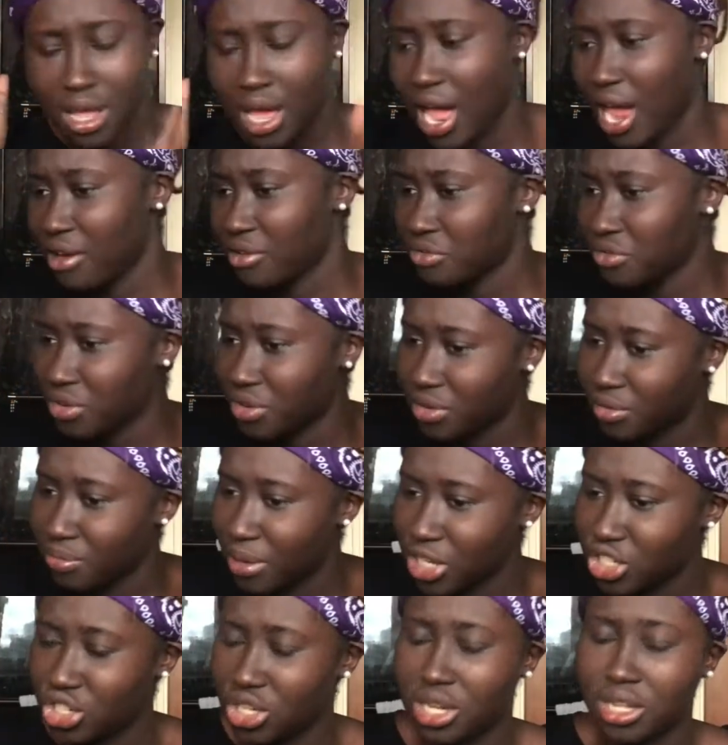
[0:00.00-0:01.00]
I haven't
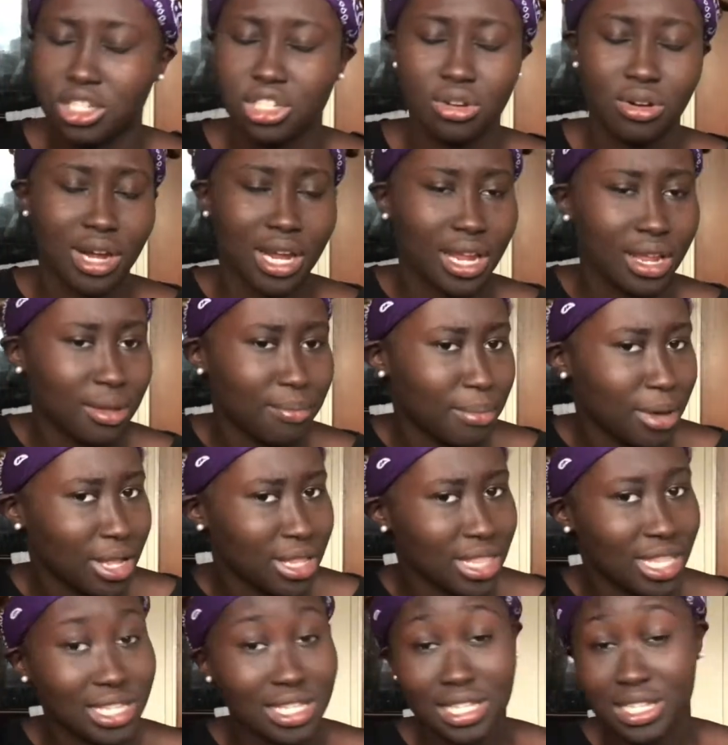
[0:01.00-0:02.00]
mentioned it, sorry,
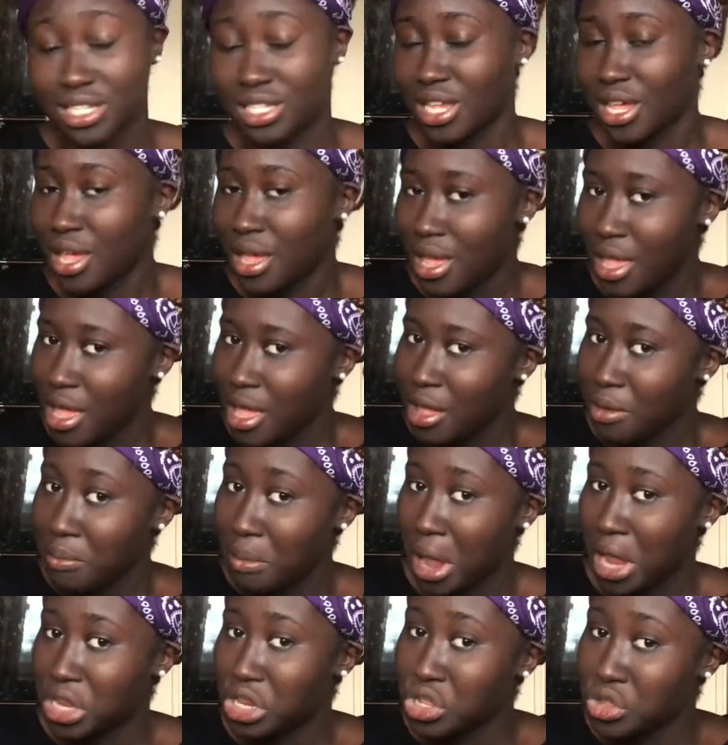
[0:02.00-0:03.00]
but this is
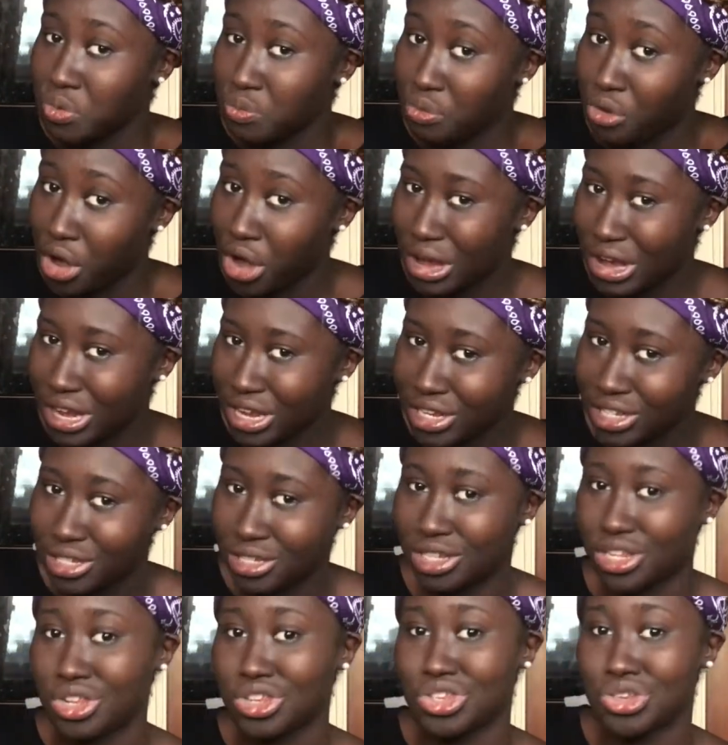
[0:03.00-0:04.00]
my new
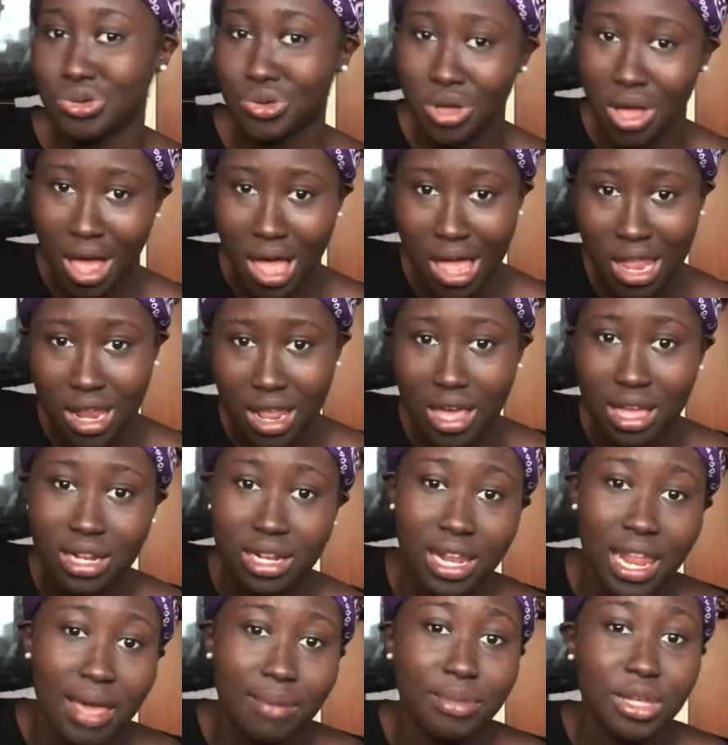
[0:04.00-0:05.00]
braids, the new colour.
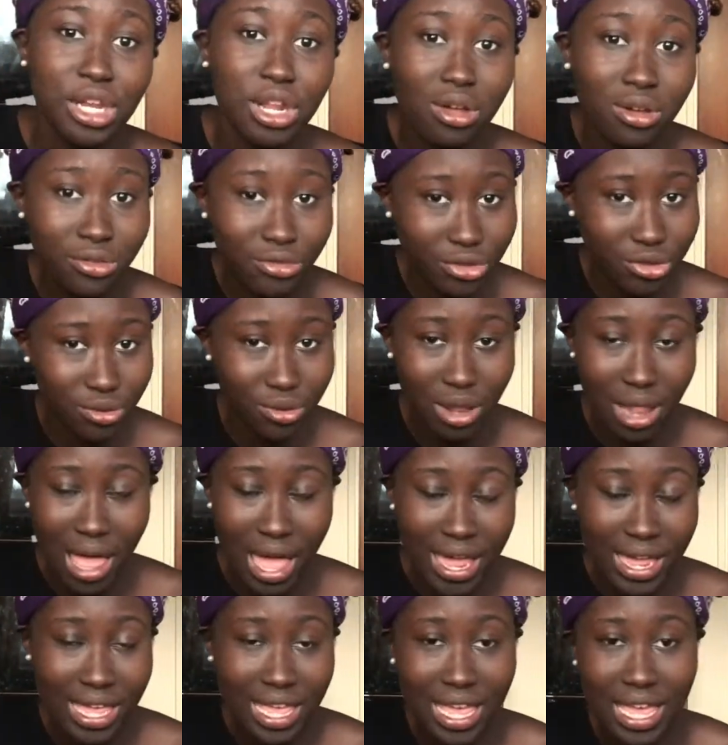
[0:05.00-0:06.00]
Let me know if you
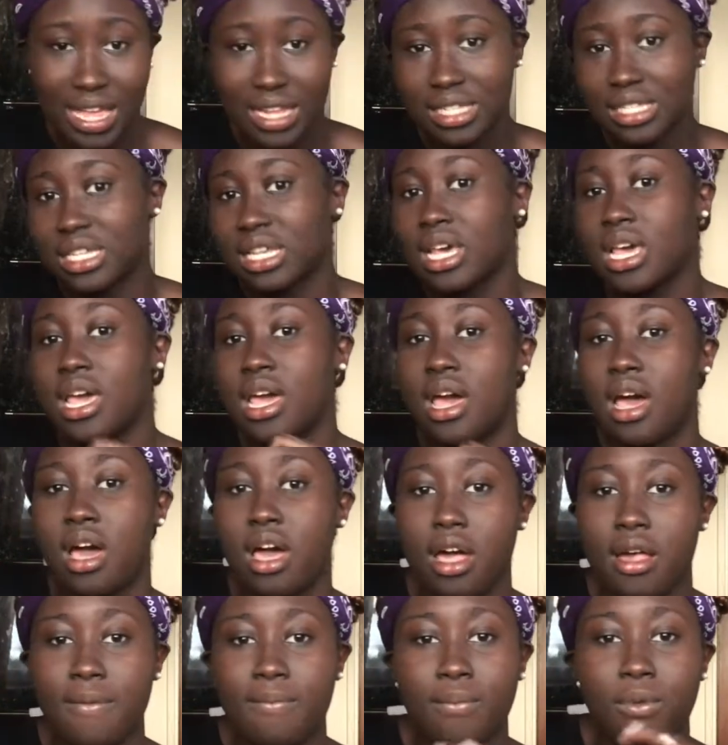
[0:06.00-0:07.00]
like it.
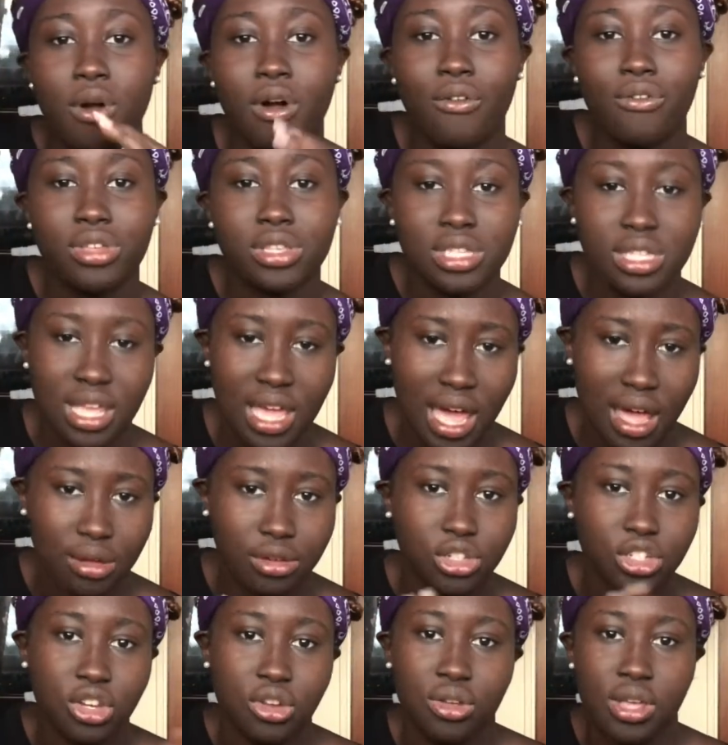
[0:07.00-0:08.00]
Um, obviously
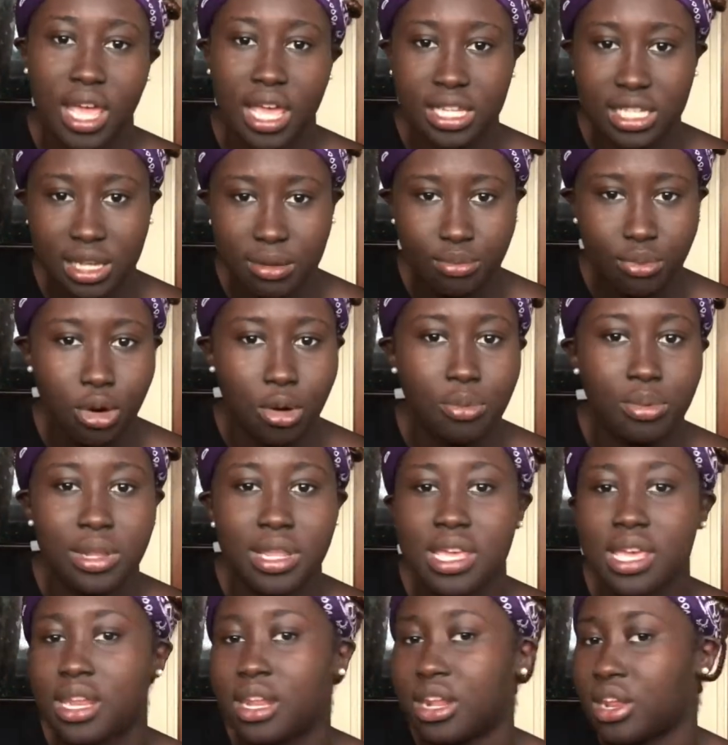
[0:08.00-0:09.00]
I'll showcase it
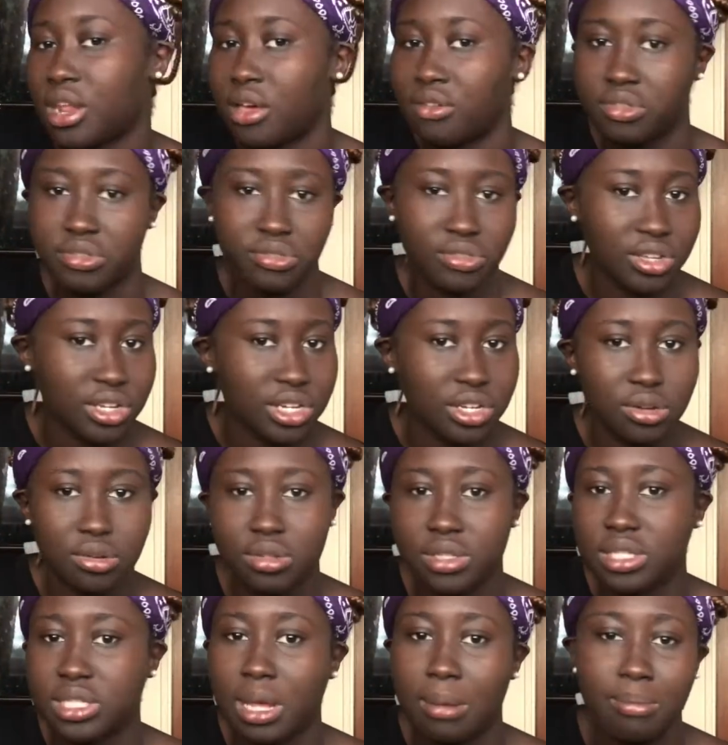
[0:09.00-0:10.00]
properly in another video
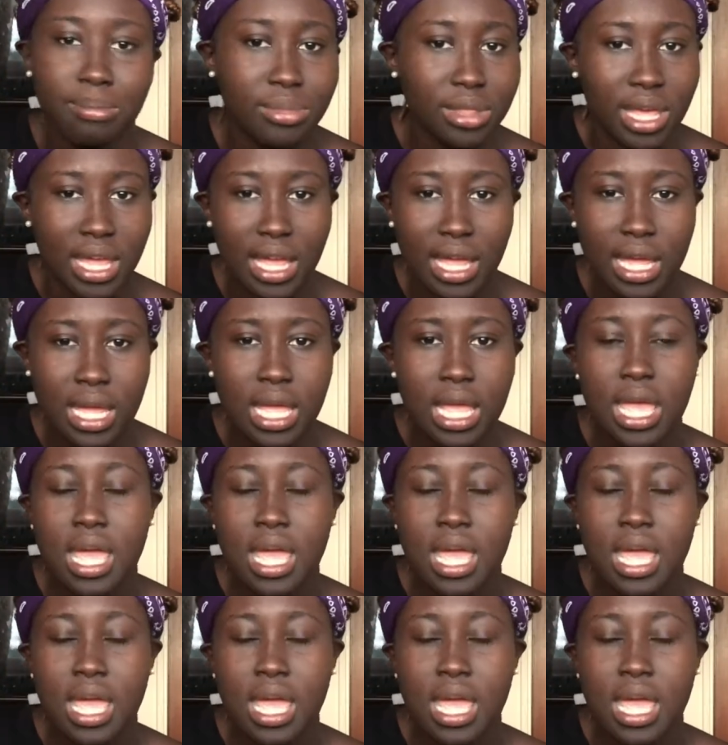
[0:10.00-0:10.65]
or something,